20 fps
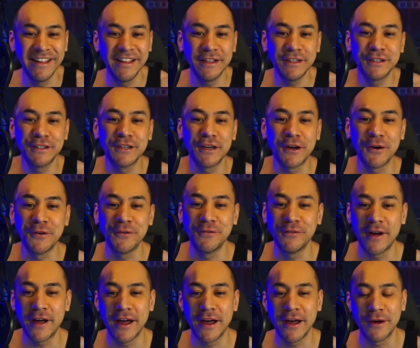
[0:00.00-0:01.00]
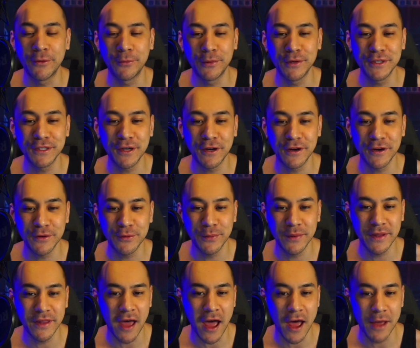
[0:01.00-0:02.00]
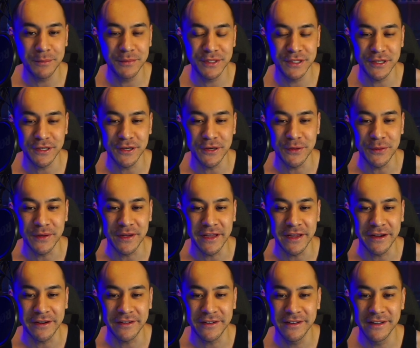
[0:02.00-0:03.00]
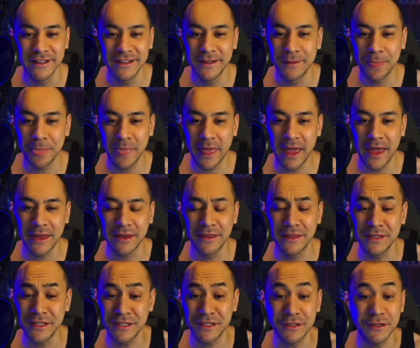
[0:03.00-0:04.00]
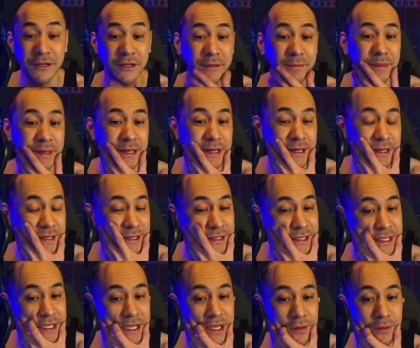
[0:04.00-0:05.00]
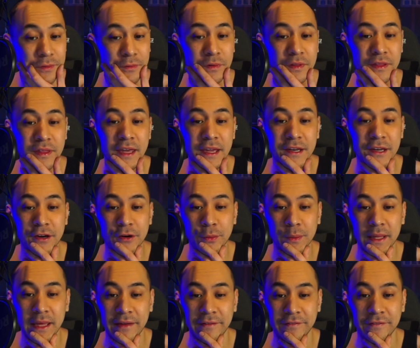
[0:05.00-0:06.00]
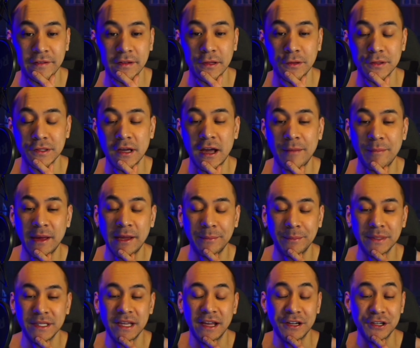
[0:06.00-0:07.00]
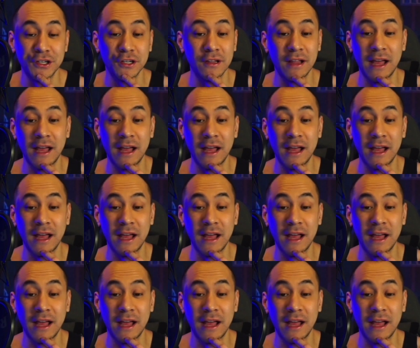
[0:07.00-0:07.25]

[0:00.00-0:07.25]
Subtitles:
So we're starting with Obstagoon here, and this is good because they know we have close combat potential.